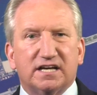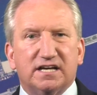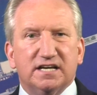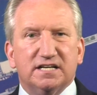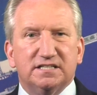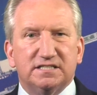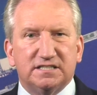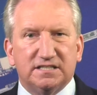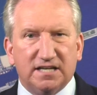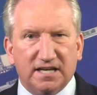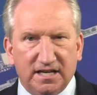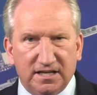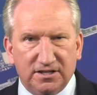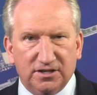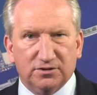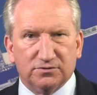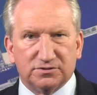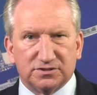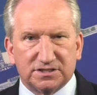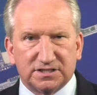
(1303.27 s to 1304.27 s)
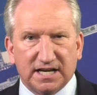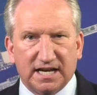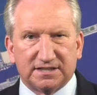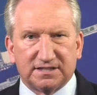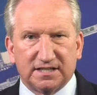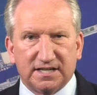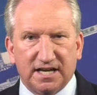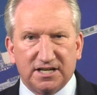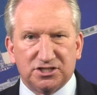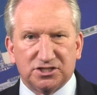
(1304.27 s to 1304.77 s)
continues
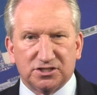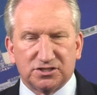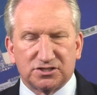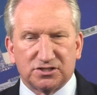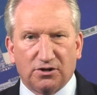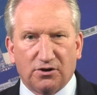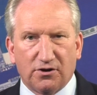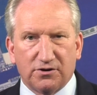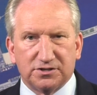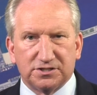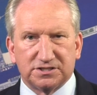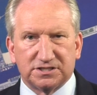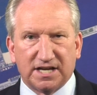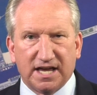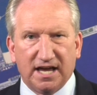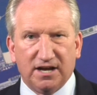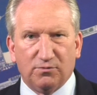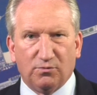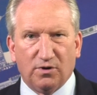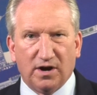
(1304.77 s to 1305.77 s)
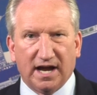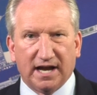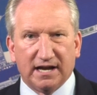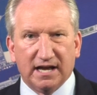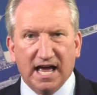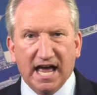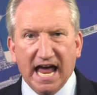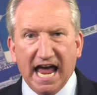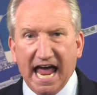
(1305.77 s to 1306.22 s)
at the nation's largest gateway.